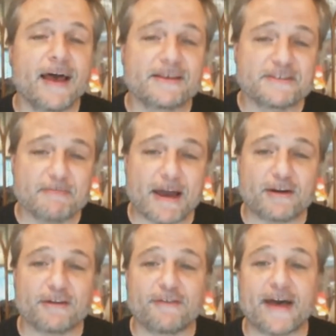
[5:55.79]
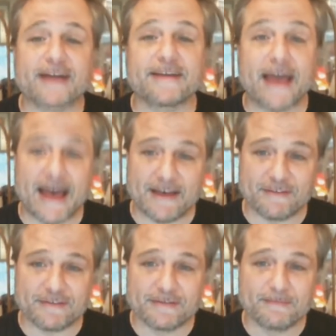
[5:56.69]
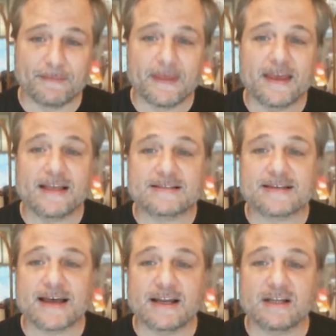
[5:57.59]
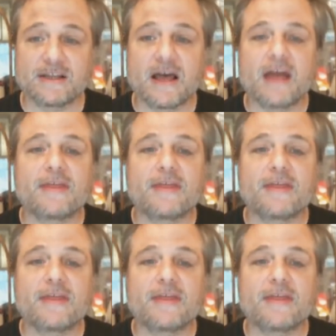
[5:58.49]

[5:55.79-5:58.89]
As a matter of fact, I have. It's titled